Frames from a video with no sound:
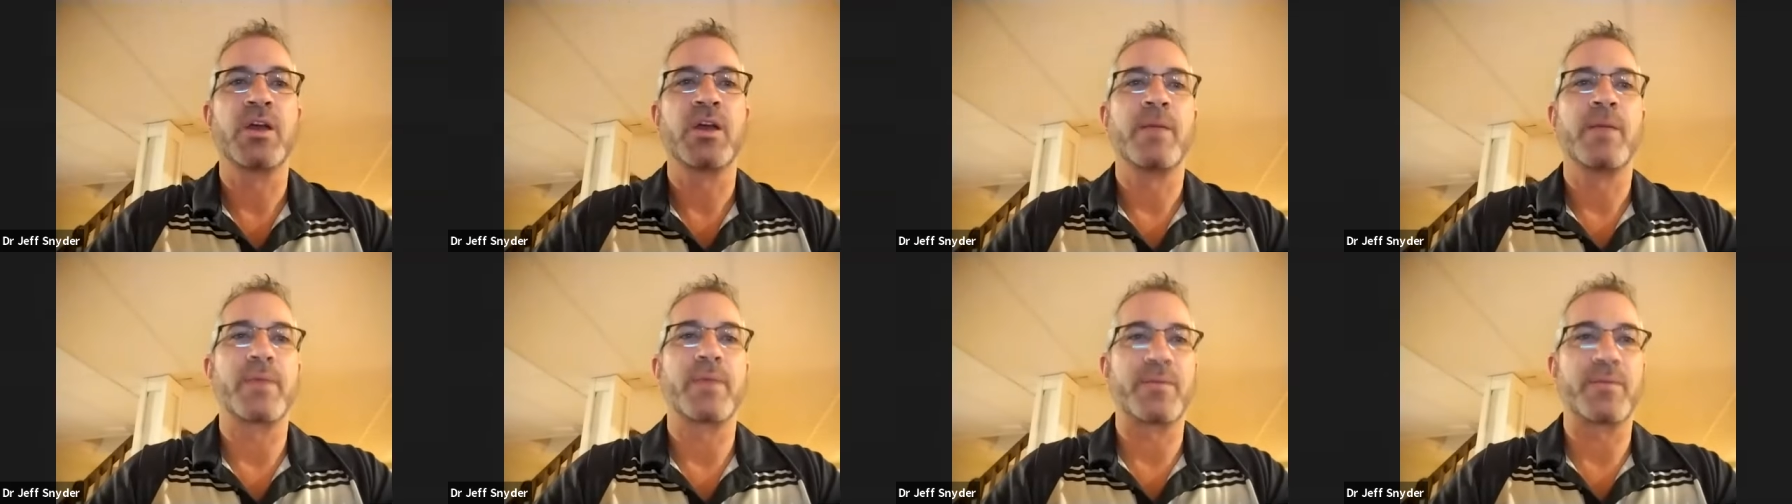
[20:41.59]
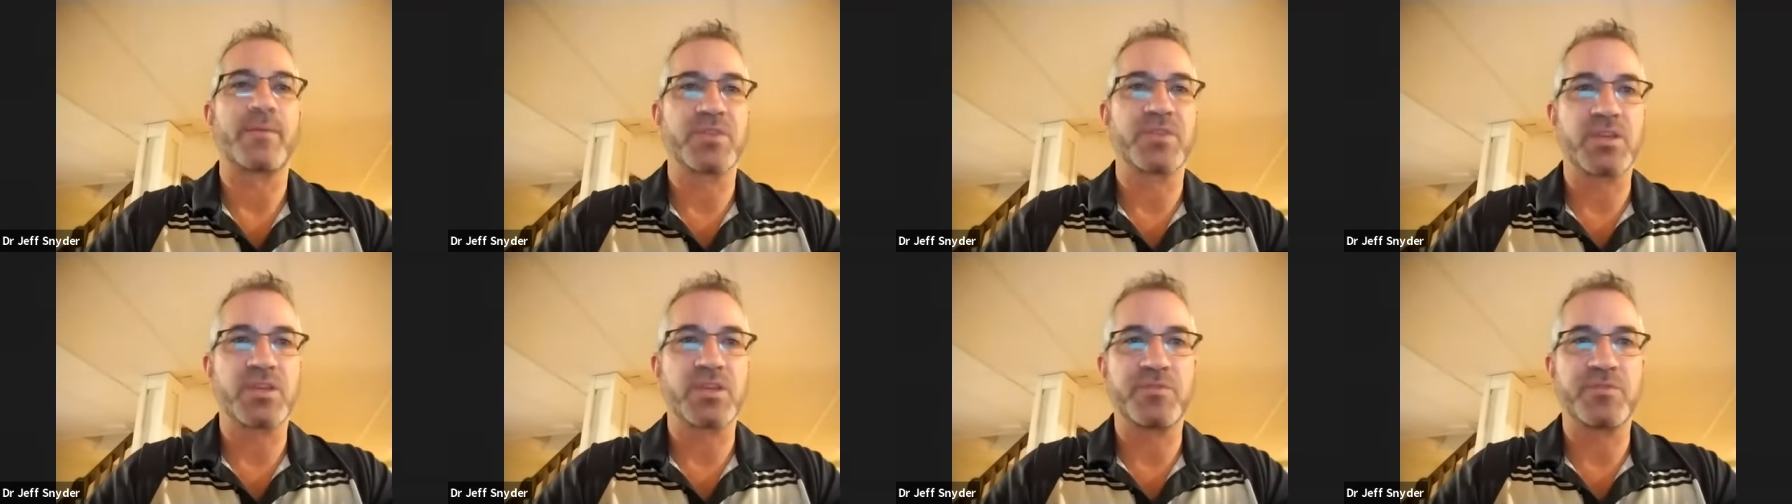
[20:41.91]
but I'm
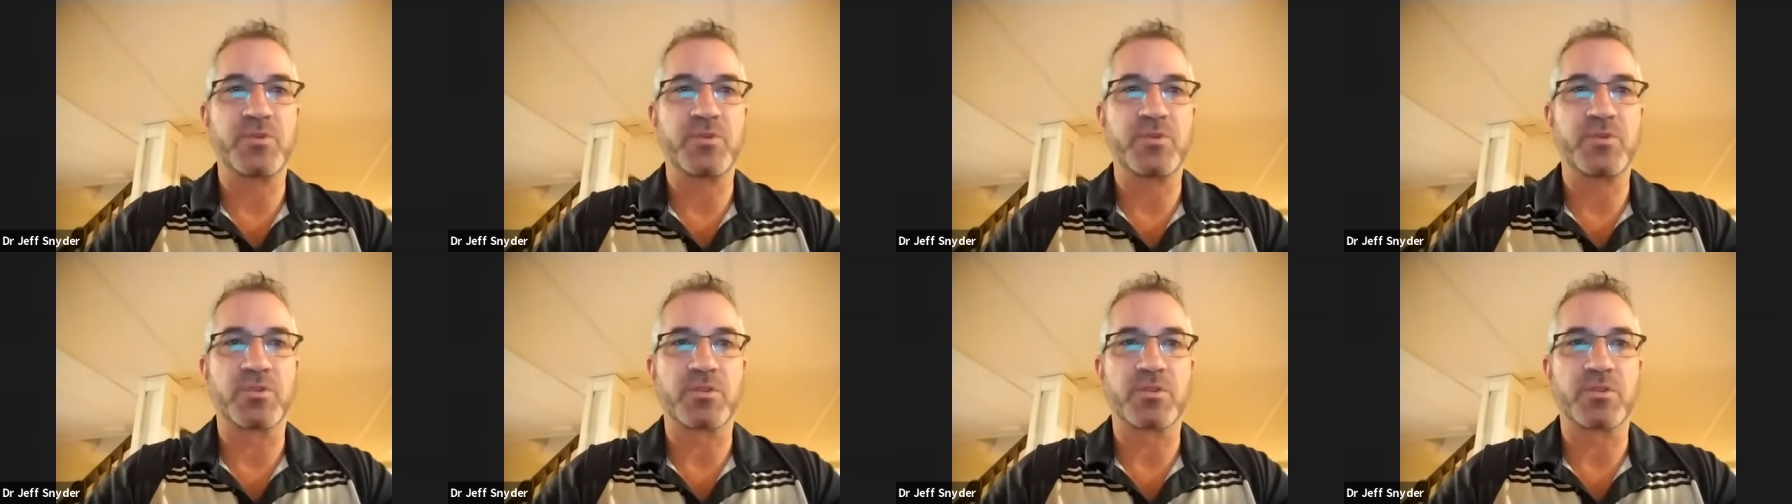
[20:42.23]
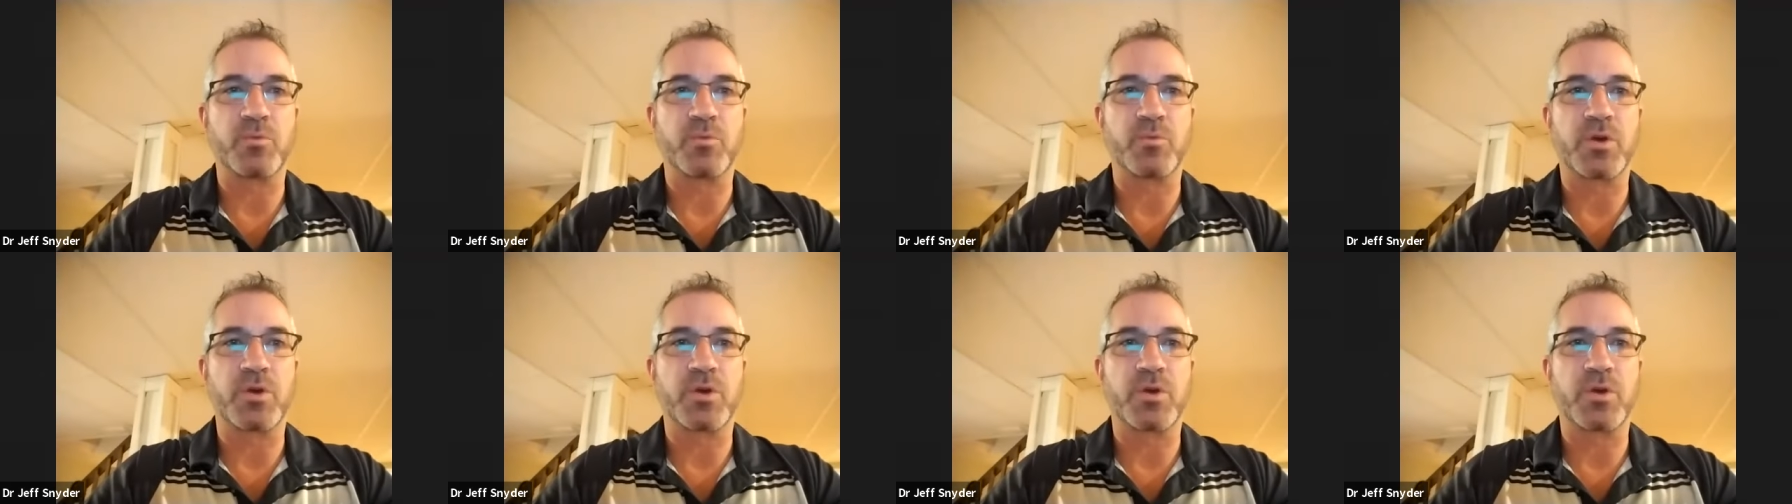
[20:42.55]
going to give you a,
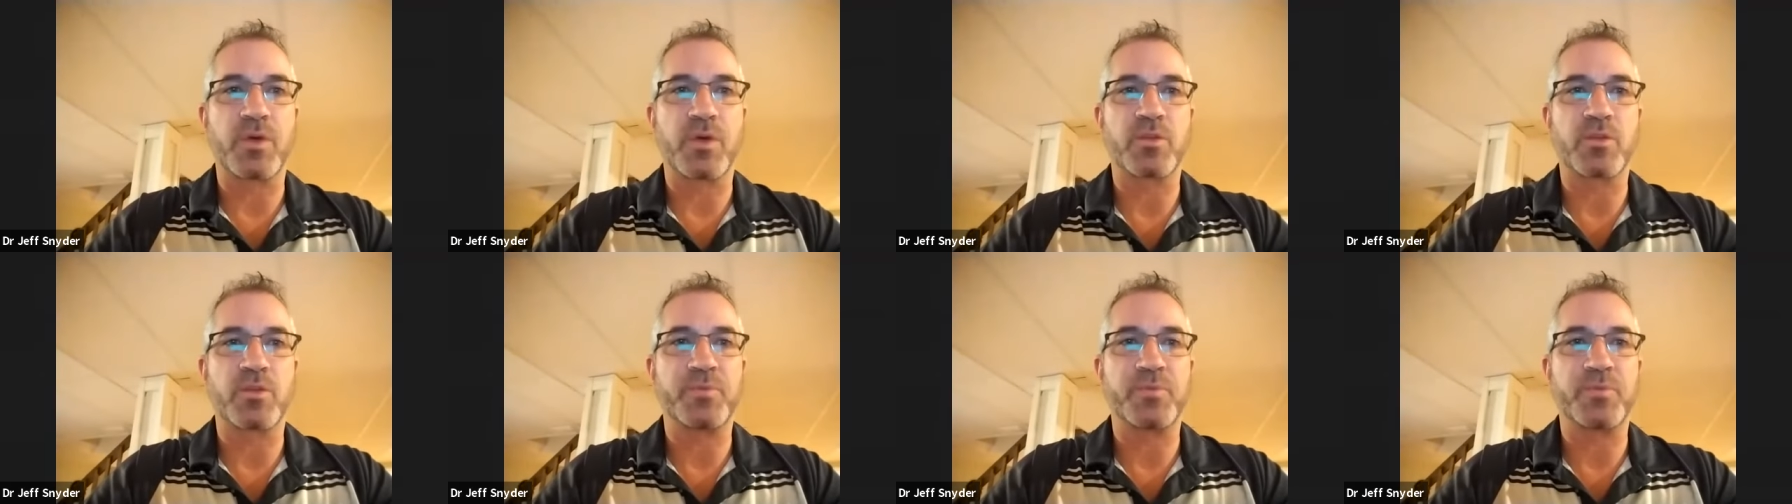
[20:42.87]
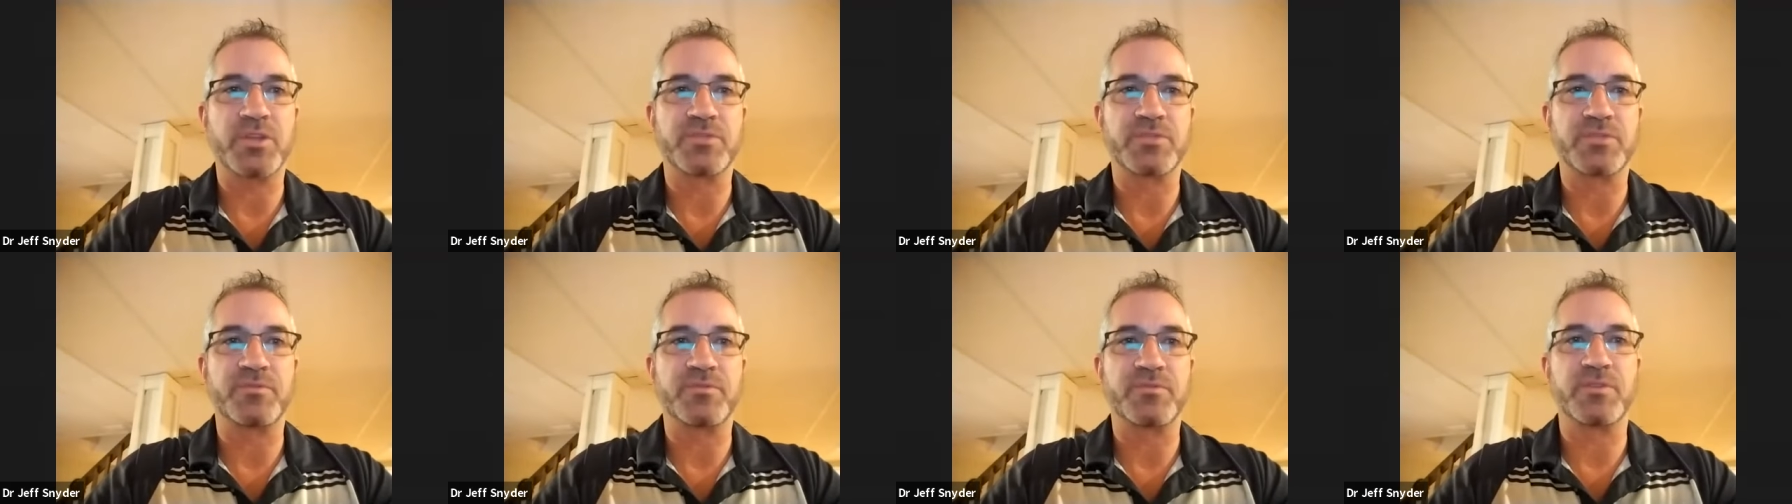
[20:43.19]
one other
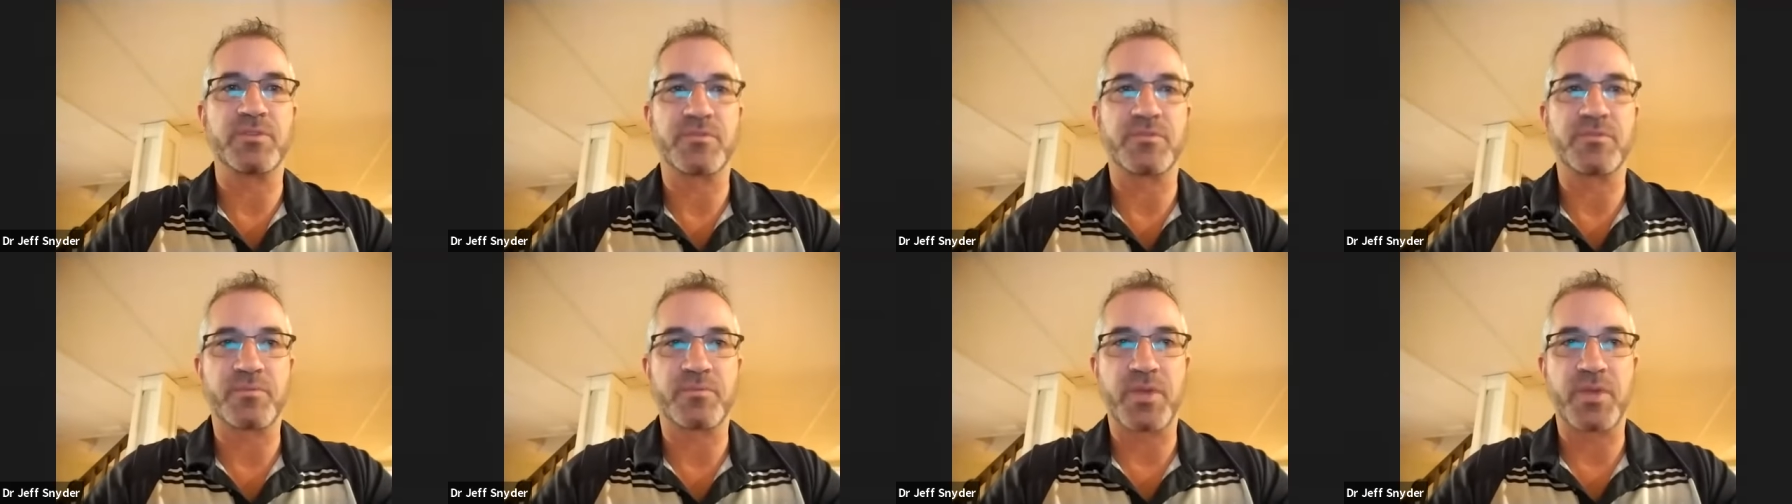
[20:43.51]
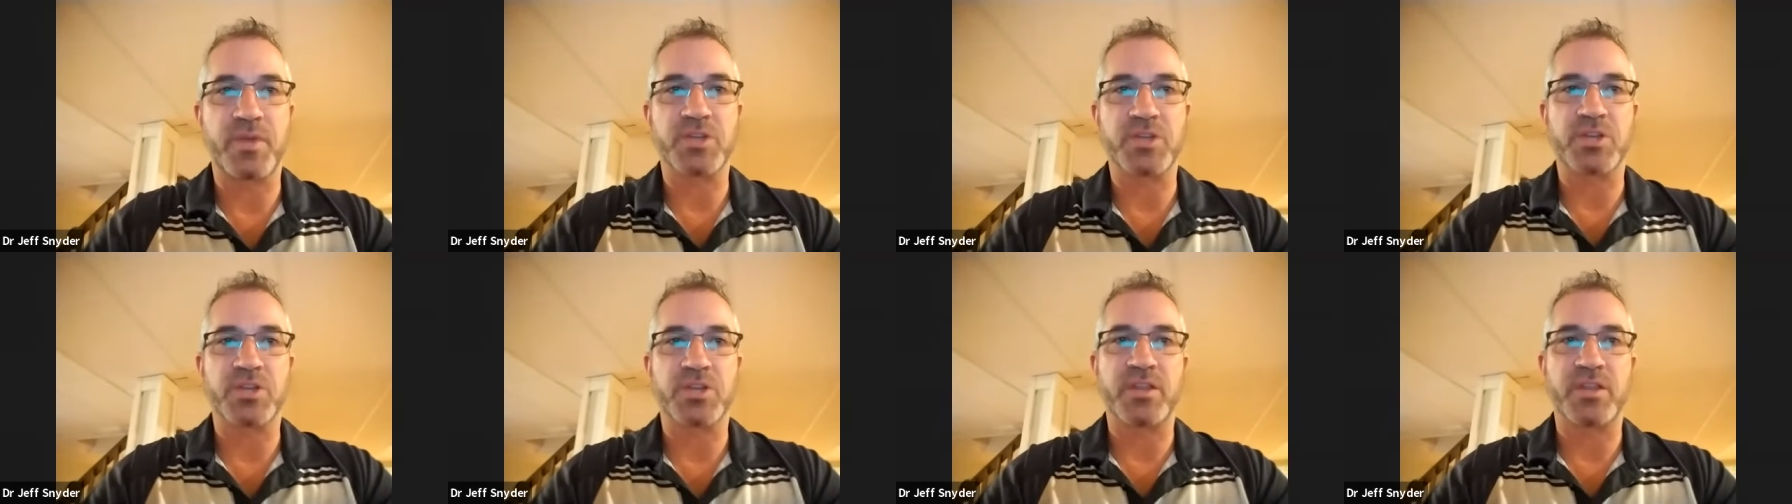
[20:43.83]
piece of
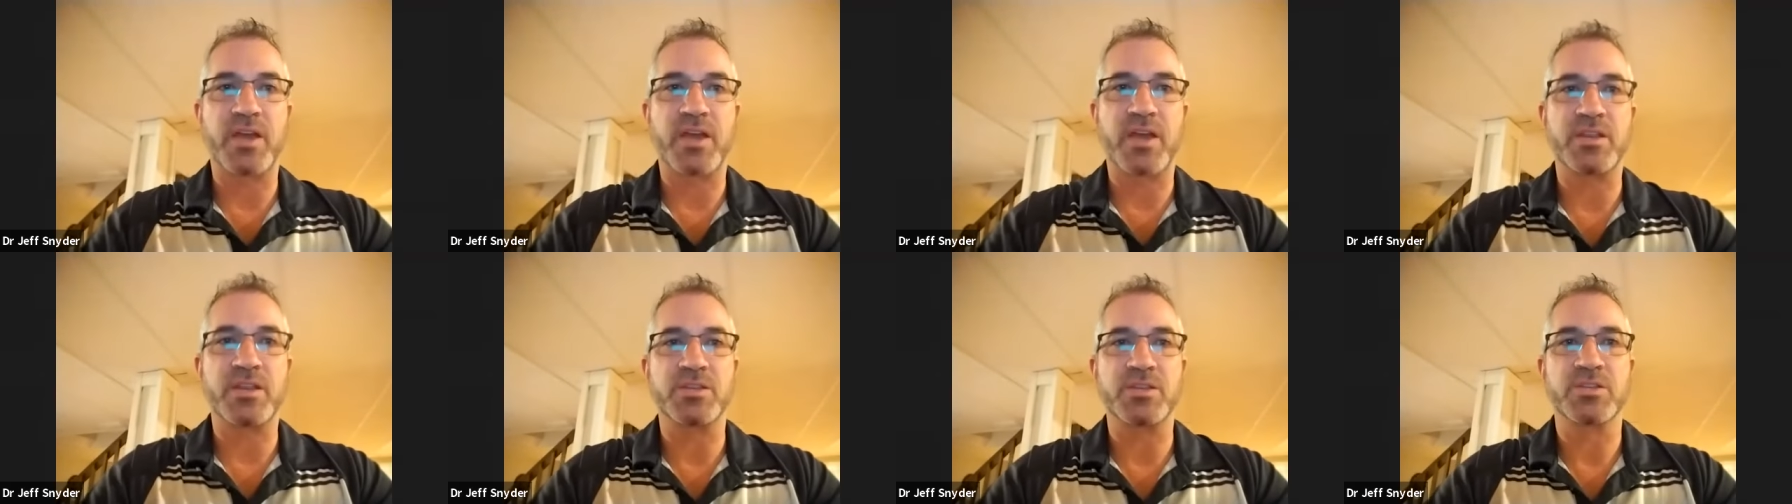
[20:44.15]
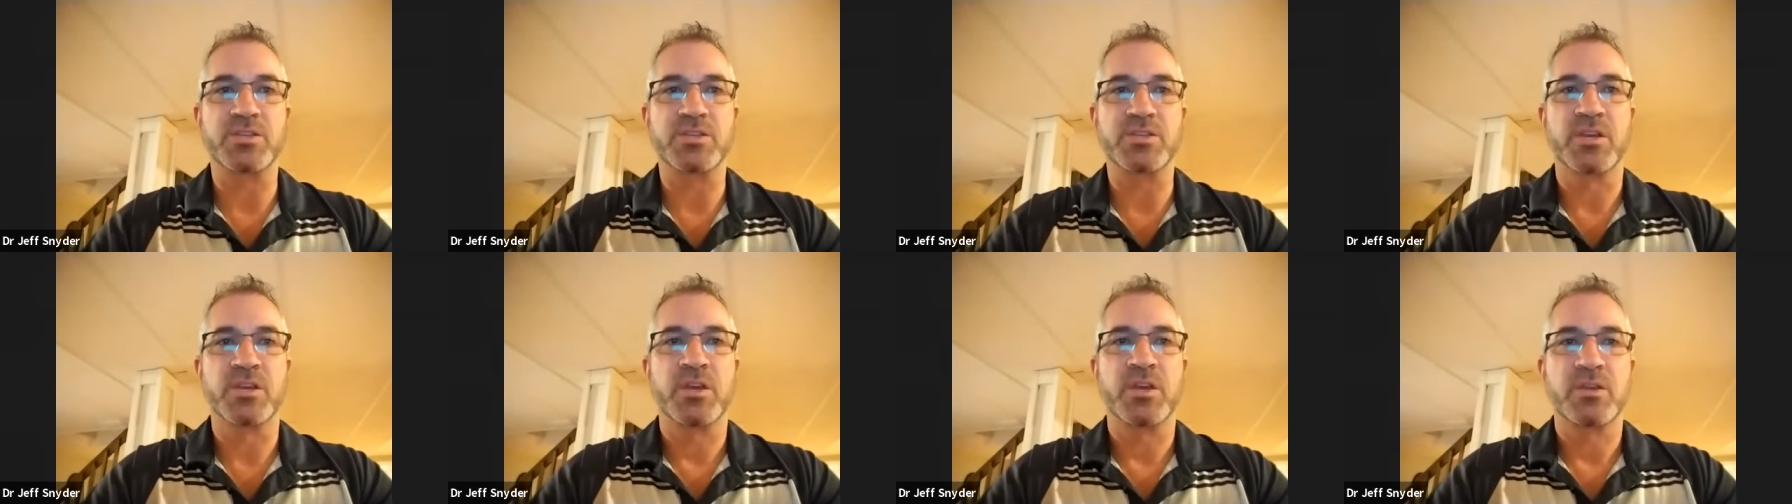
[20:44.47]
information, and that is